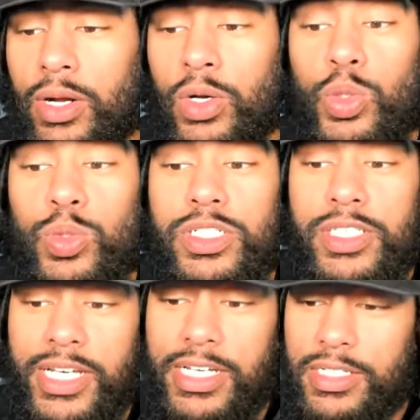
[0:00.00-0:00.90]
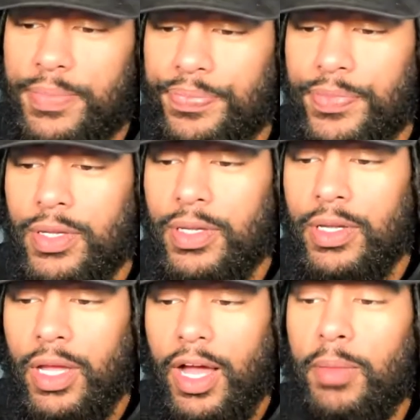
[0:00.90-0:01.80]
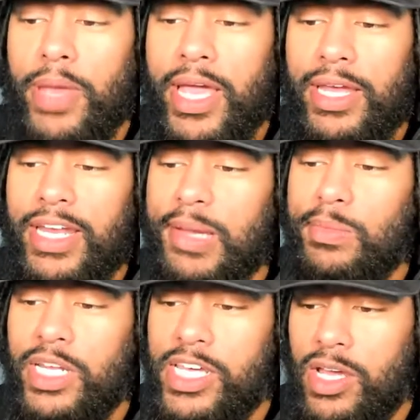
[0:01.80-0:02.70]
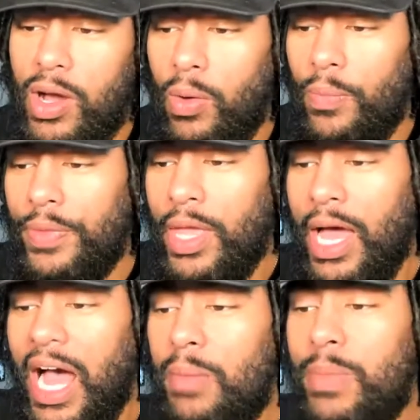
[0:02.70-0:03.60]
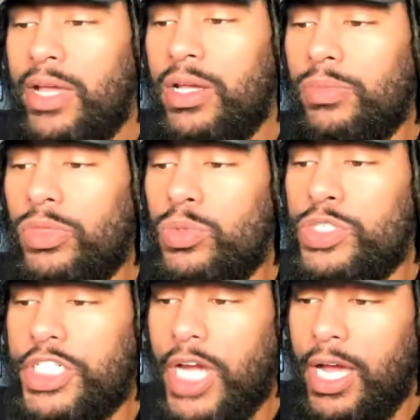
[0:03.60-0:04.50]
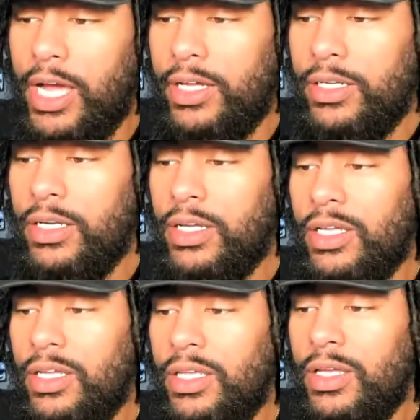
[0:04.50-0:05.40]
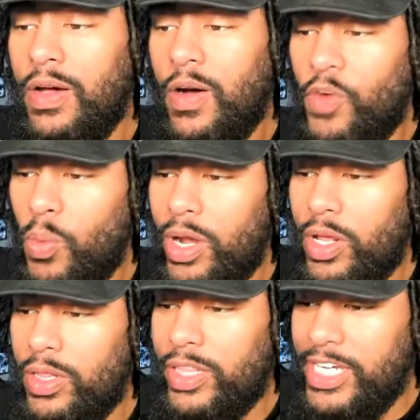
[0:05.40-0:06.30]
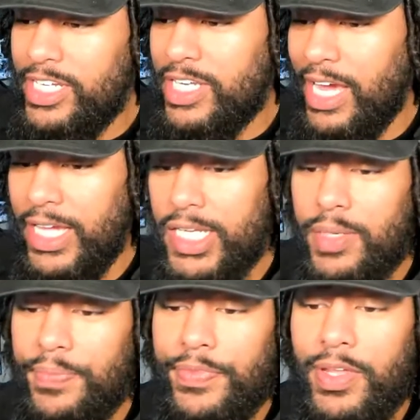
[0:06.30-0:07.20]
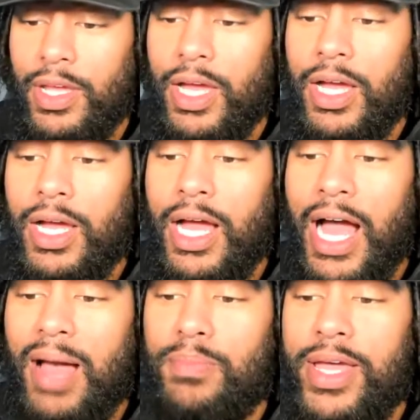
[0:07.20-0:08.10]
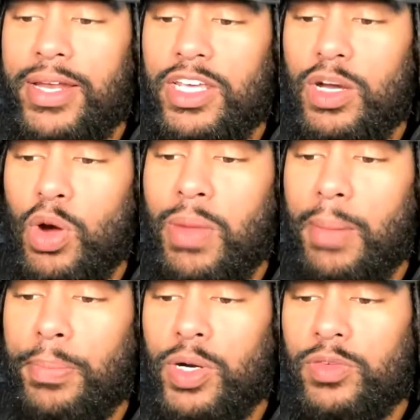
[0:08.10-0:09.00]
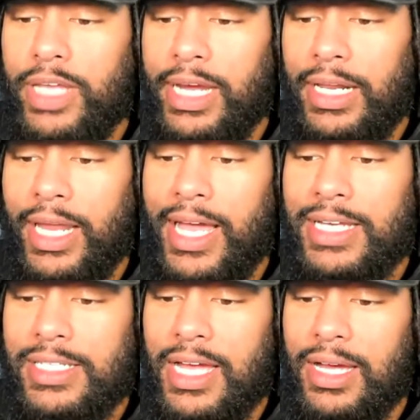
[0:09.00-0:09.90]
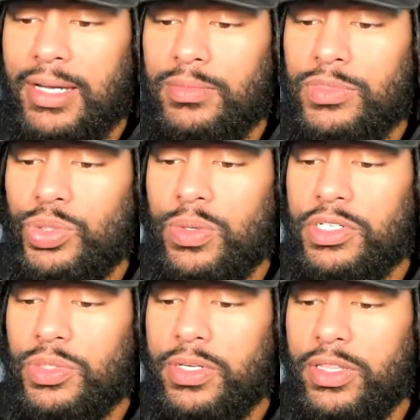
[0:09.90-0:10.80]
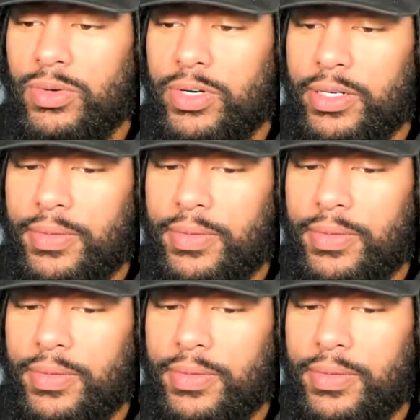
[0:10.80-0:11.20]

Who's this? A man named Leo. I met him through Sean for one of these nights. I met him on my birthday, the last time, 2023.